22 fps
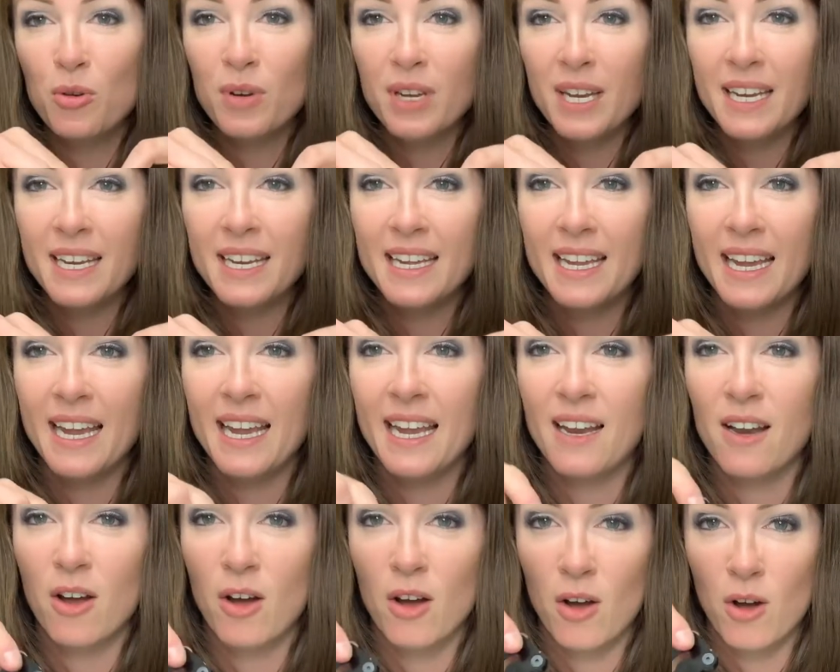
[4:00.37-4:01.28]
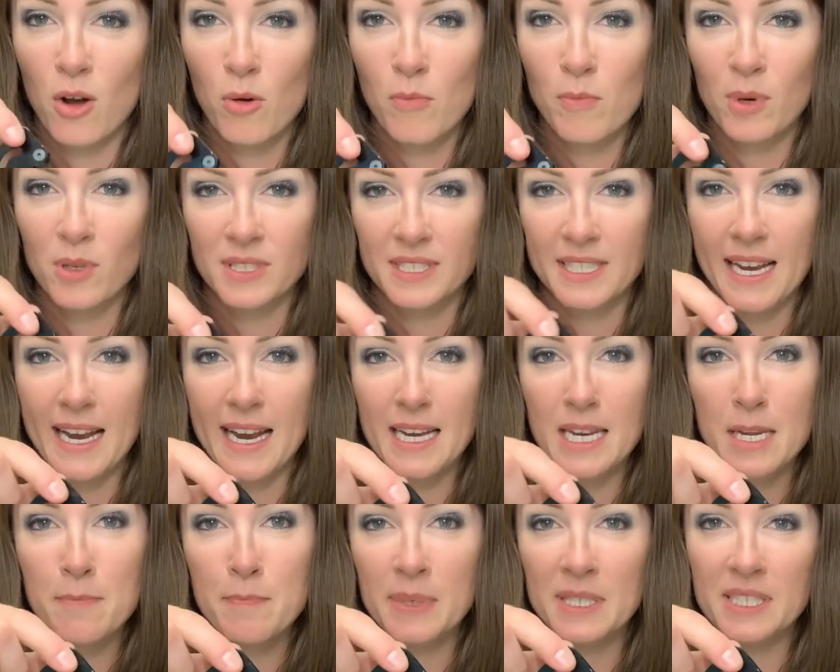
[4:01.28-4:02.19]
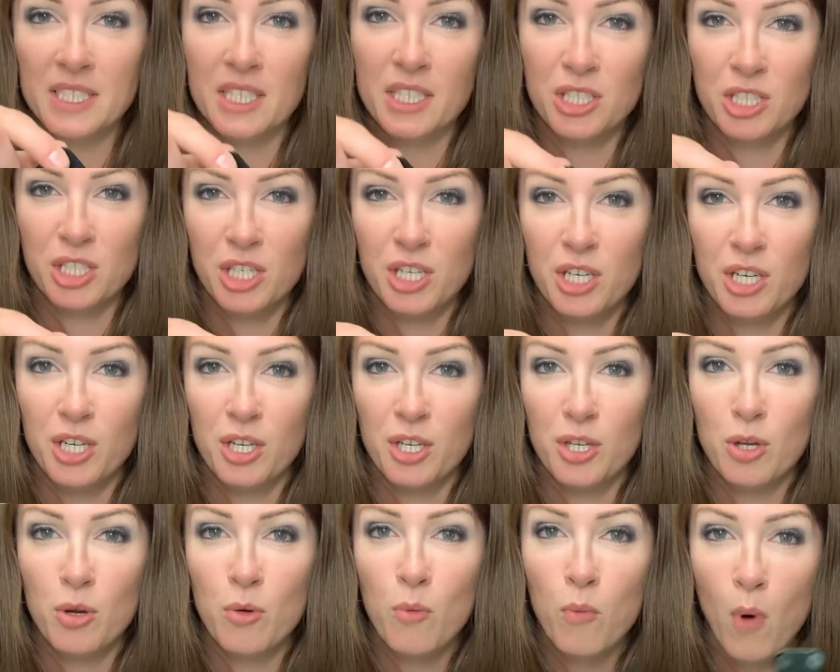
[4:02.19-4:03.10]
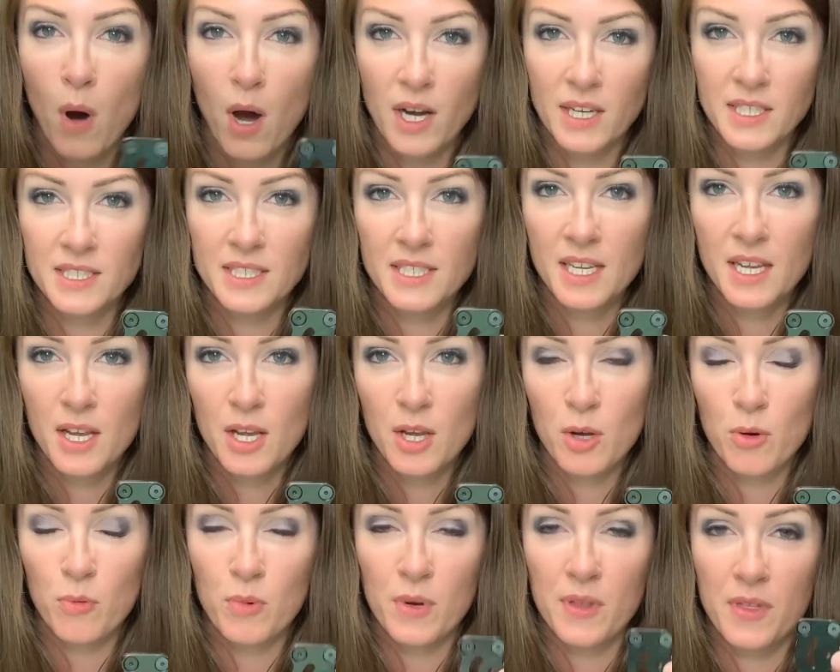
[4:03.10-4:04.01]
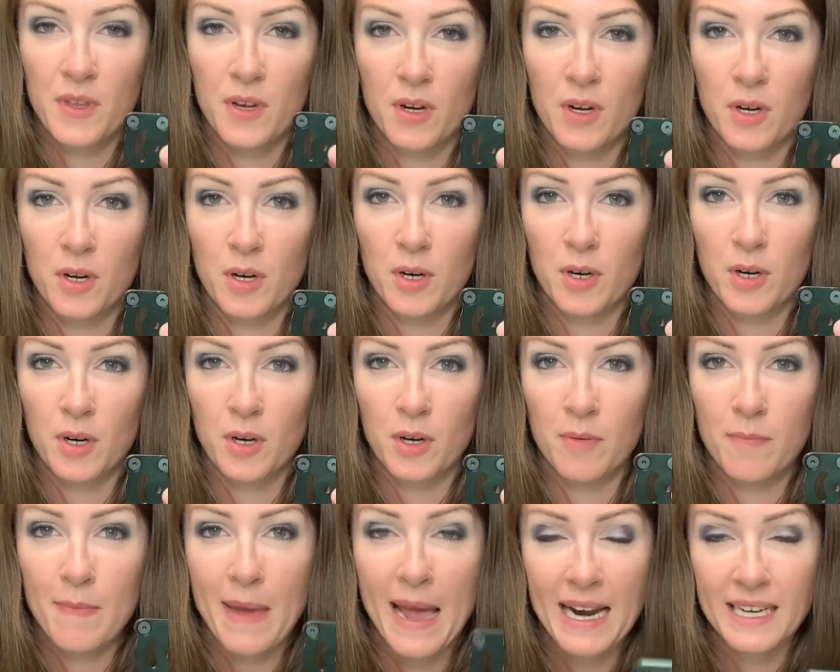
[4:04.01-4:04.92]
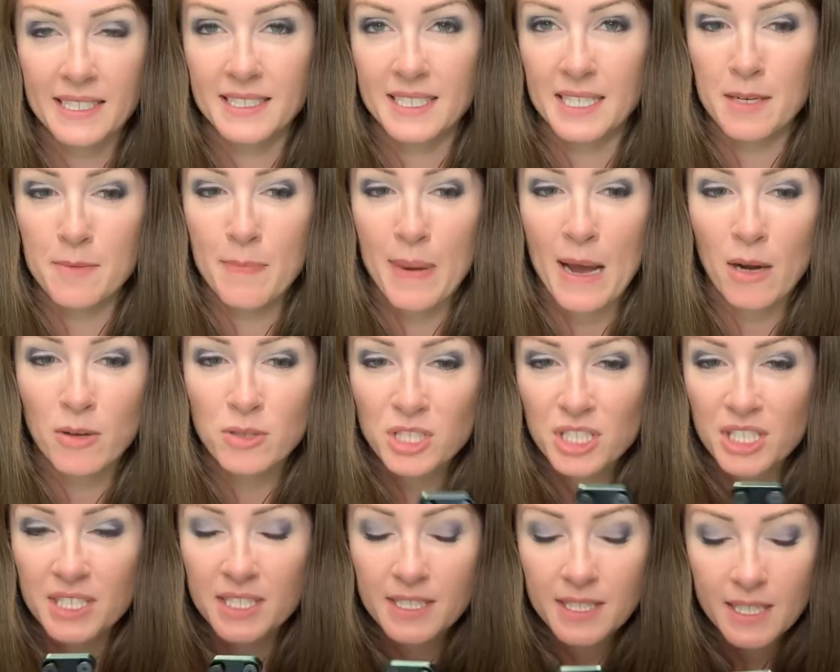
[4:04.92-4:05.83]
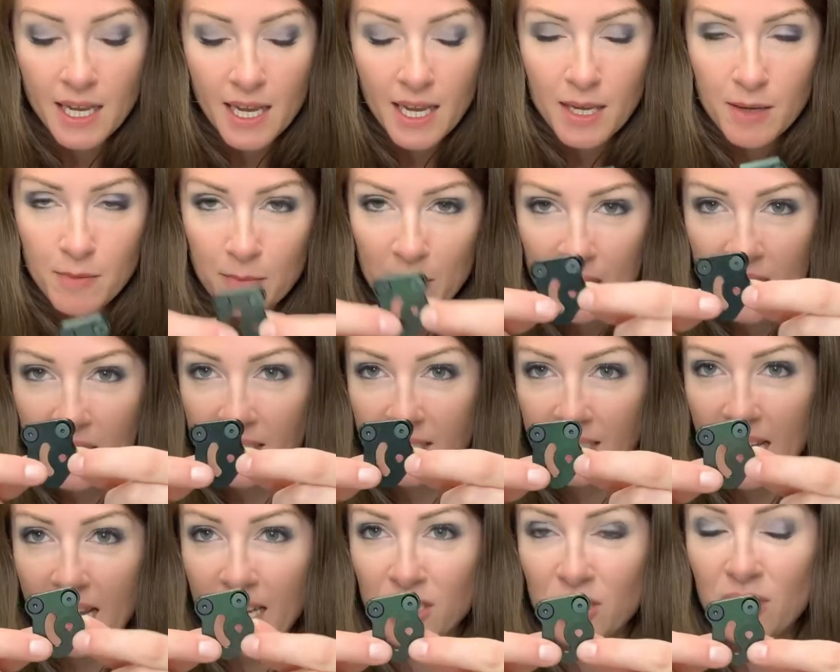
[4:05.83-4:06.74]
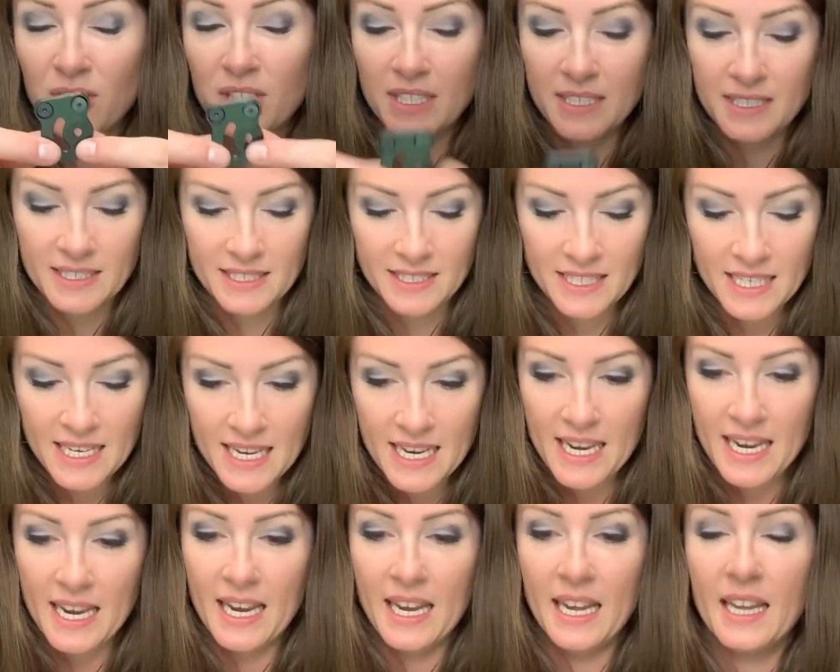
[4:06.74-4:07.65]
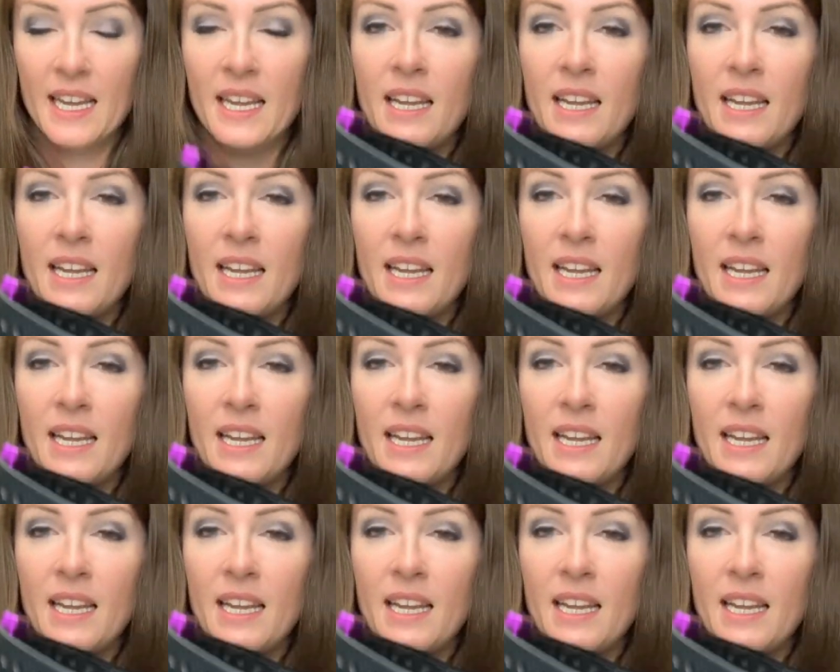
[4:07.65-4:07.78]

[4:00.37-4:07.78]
can get almost any position you want with your magazine pouches, because as you can see,